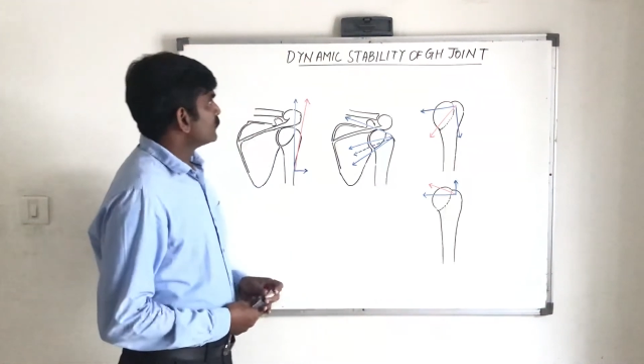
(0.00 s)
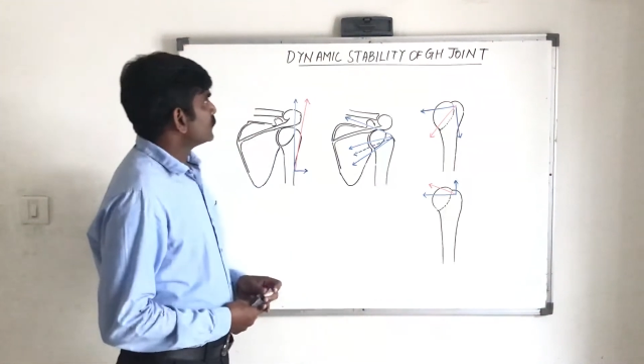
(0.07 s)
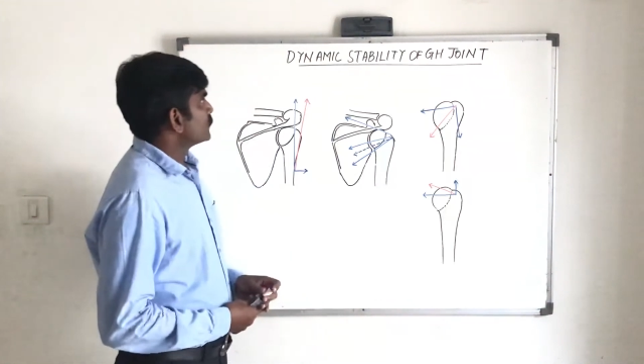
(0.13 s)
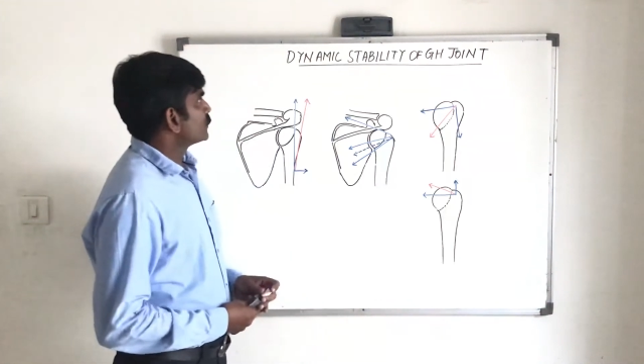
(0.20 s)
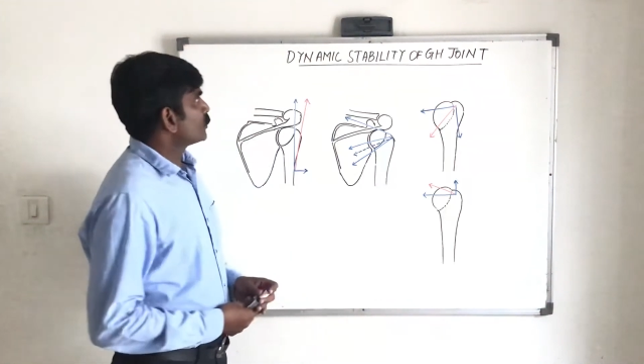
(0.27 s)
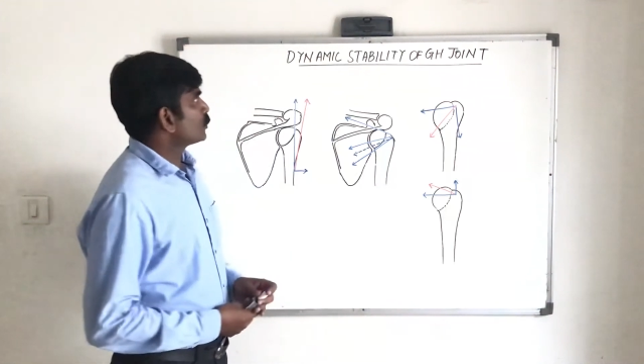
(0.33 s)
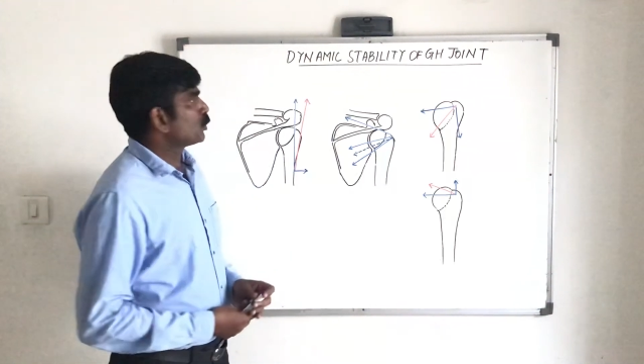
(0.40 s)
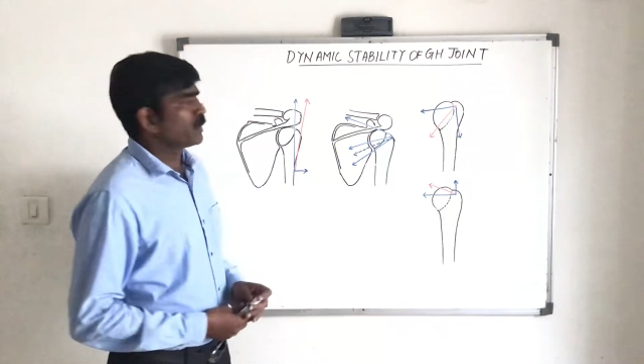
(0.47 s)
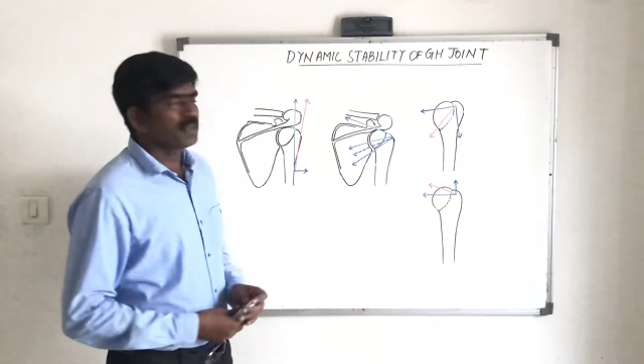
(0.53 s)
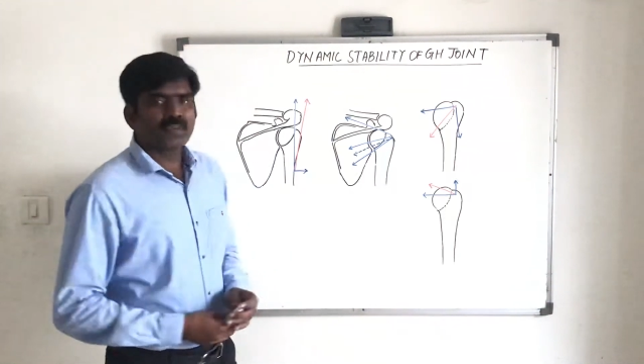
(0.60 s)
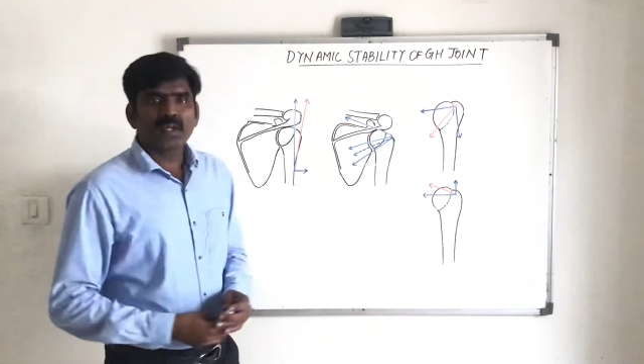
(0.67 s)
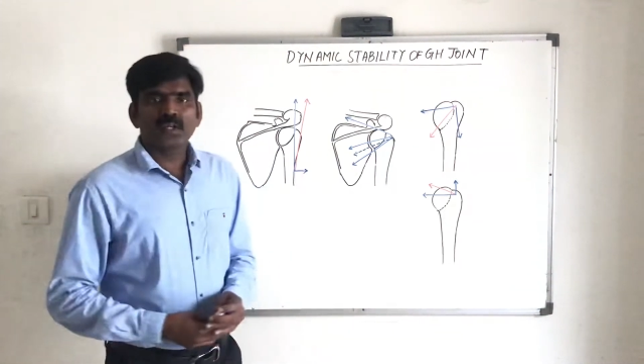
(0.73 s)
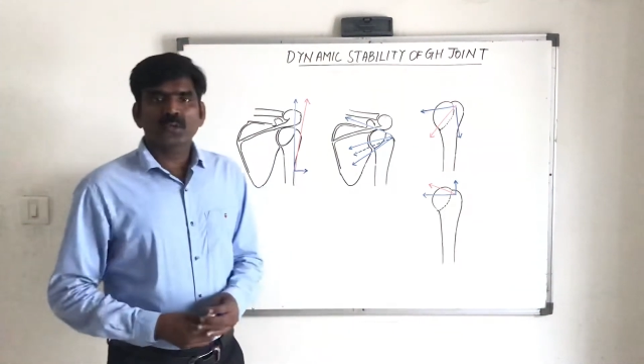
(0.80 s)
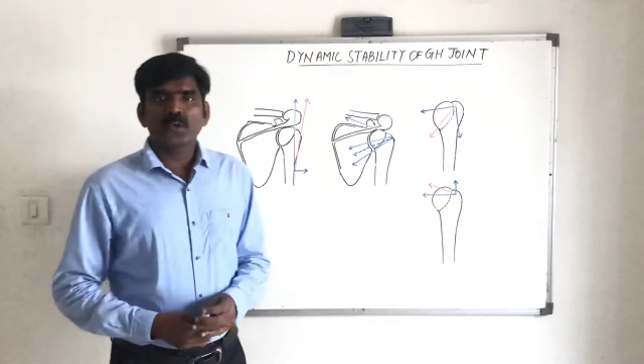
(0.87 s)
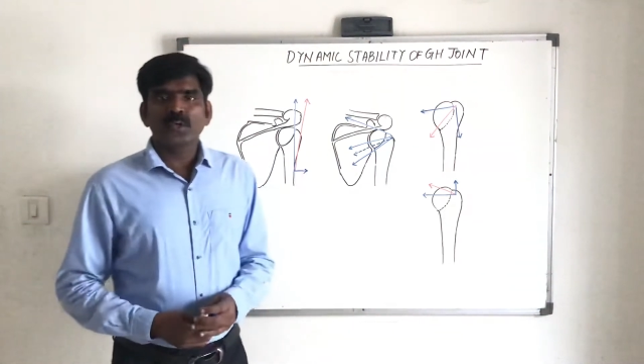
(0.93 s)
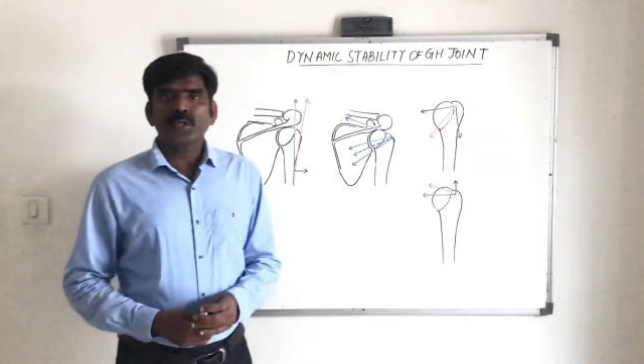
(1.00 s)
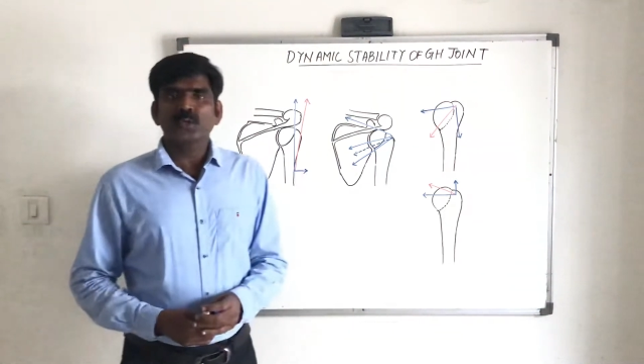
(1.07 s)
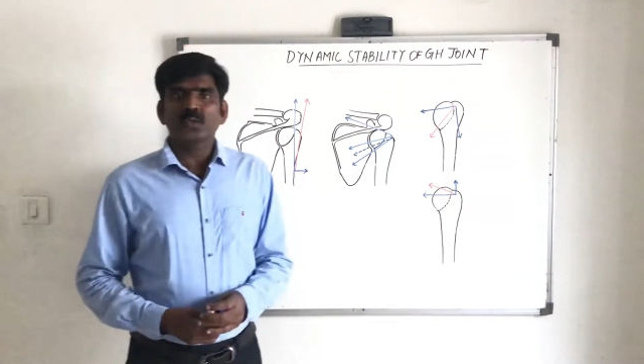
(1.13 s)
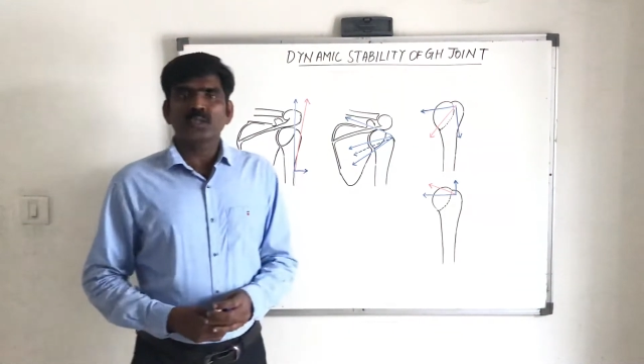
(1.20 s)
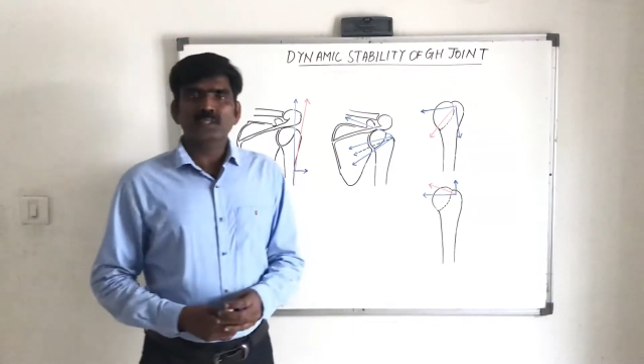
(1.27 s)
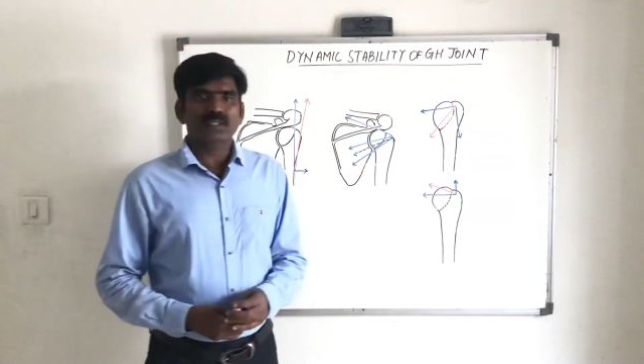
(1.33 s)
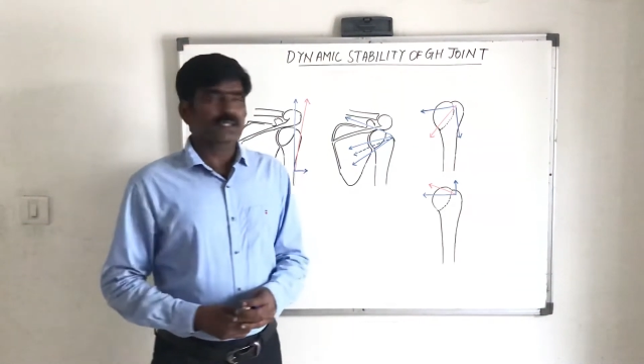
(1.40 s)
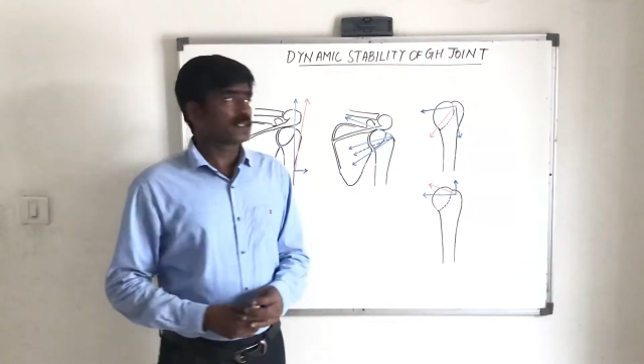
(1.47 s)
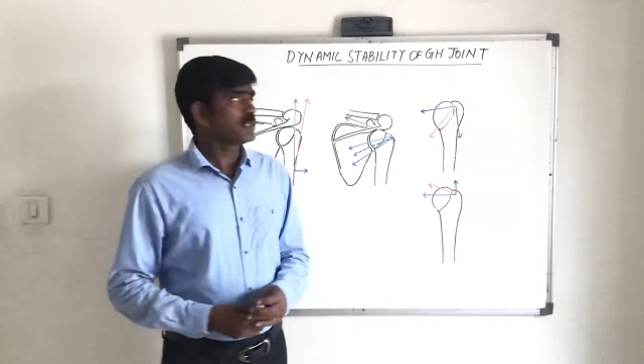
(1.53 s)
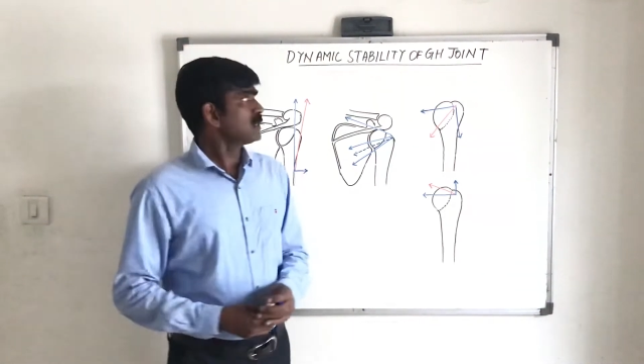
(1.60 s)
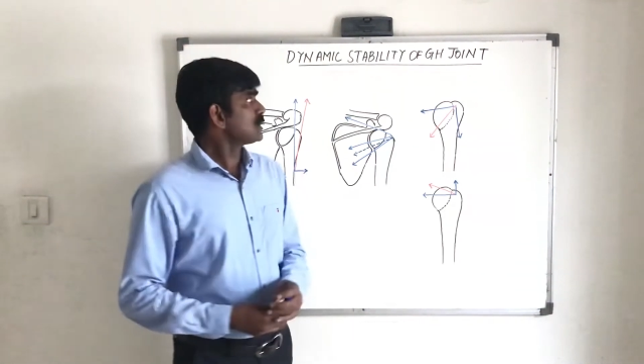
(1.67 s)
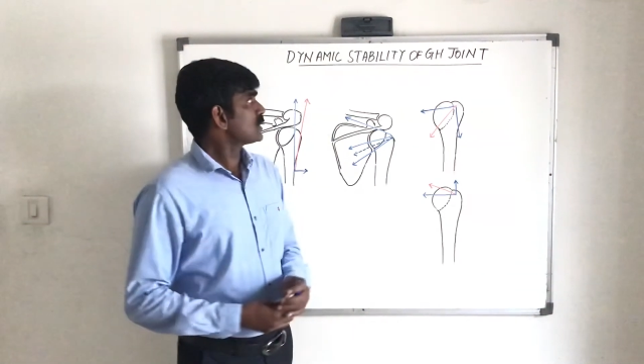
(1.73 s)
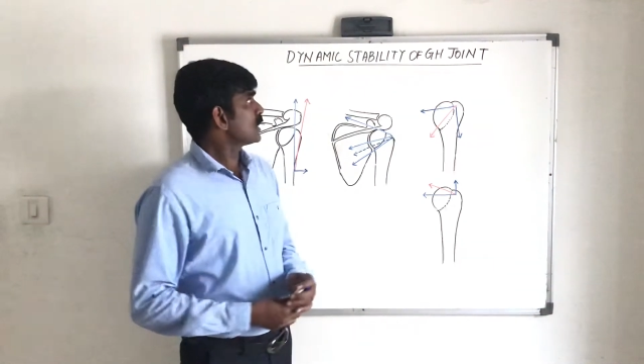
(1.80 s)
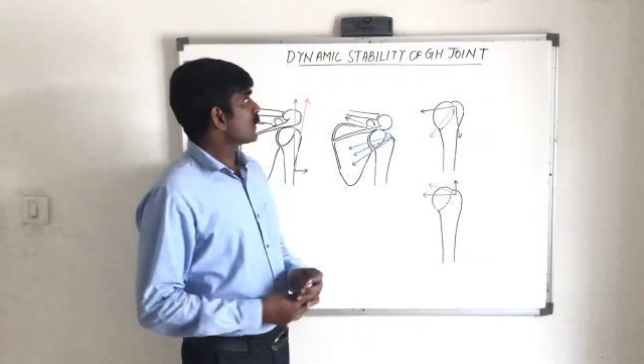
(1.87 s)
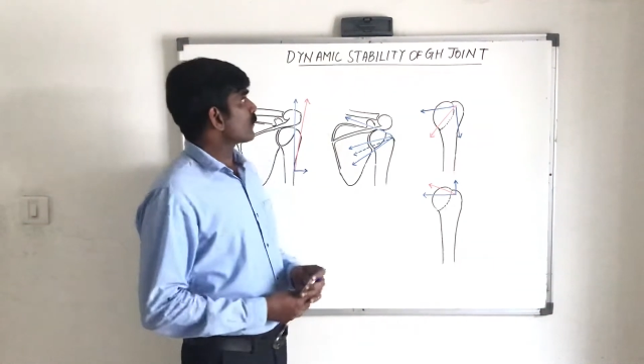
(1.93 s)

So today we are going to discuss